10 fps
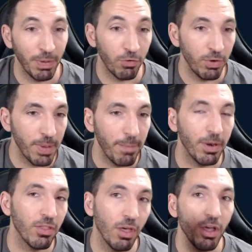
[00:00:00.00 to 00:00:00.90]
But
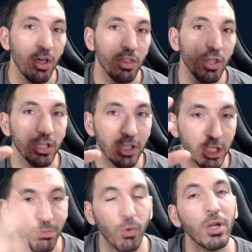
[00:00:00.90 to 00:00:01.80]
remember the the, the
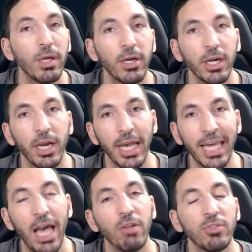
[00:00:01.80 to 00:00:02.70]
smaller
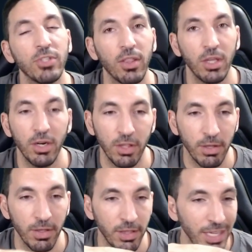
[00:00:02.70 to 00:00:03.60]
accounts out there,
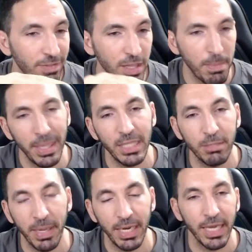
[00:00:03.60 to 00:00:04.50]
that even the mid
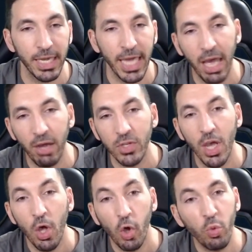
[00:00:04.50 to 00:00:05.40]
spending accounts
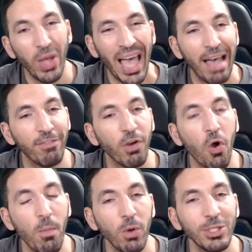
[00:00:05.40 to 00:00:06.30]
will have
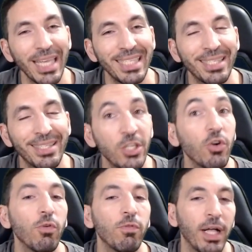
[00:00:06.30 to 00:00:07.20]
almost a
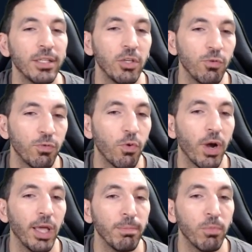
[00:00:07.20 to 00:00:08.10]
zero value
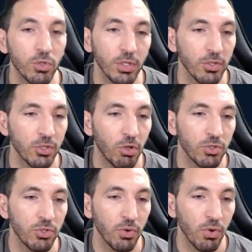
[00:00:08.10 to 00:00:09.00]
for a mortal soul
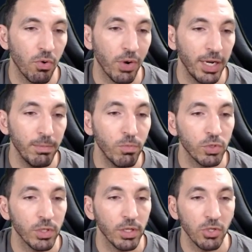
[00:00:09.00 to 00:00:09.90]
stone or any
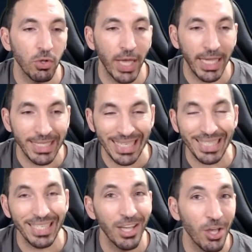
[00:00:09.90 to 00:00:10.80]
mortal soul
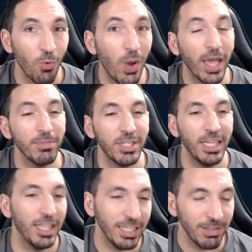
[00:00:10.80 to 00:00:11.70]
essence. Why I'm
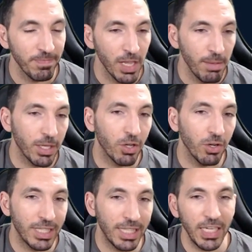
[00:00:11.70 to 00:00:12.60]
saying this?
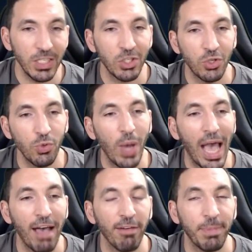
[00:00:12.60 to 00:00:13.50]
Because these two
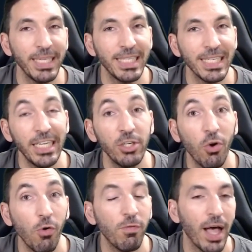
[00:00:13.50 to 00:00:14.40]
have basically
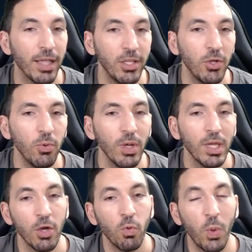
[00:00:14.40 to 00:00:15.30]
no value
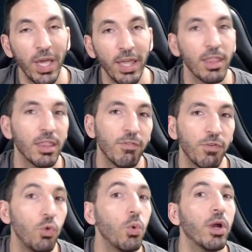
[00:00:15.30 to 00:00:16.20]
with the
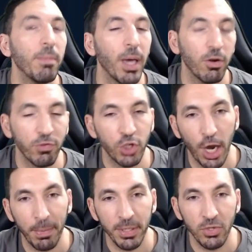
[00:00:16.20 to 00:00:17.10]
fewer amount of
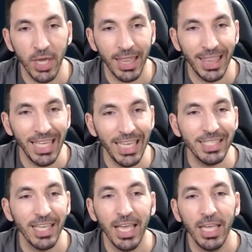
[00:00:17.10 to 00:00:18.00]
champions you get.
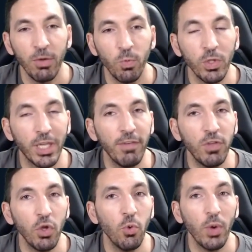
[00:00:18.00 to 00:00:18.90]
These will give
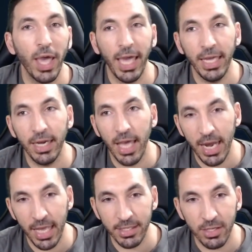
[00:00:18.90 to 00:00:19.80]
you a,
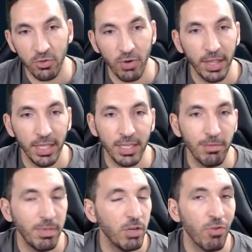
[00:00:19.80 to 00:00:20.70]
an essence, right? This
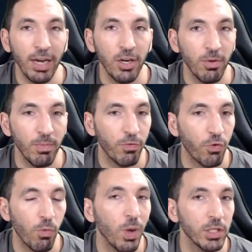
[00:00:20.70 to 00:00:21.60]
can be random
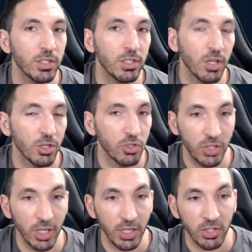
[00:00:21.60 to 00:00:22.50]
from one star to
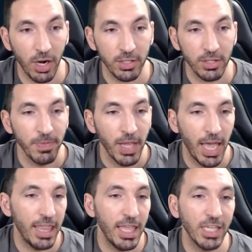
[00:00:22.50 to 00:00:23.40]
six stars.
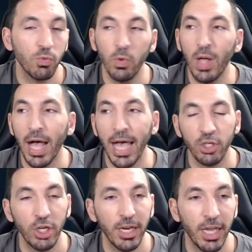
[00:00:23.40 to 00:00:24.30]
And this will
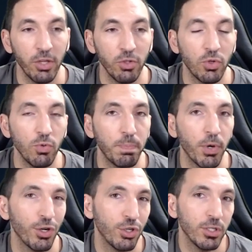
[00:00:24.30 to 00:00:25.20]
actually allow you to
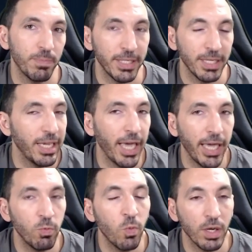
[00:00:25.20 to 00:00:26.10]
purchase basically
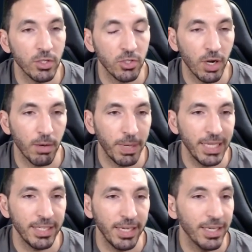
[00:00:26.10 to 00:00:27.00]
a one star
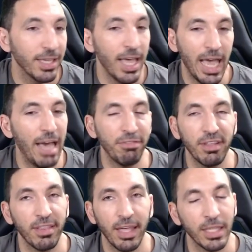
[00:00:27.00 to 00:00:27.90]
blessing.
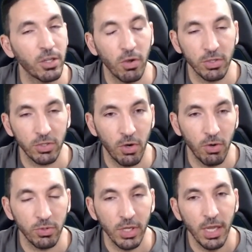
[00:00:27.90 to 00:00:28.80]
After that, the cost
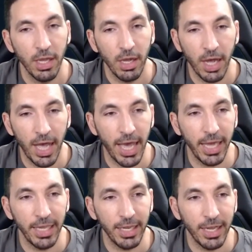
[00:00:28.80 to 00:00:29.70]
goes
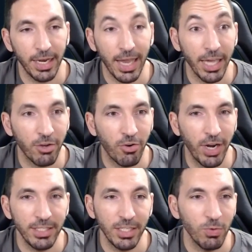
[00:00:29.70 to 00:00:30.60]
high uh, like
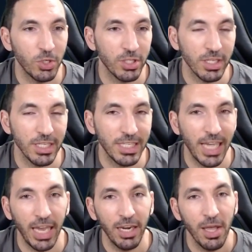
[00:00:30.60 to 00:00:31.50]
crazy, which is
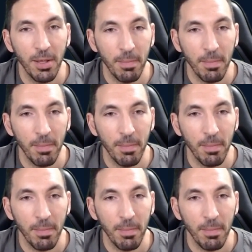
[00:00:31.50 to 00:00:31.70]
insane.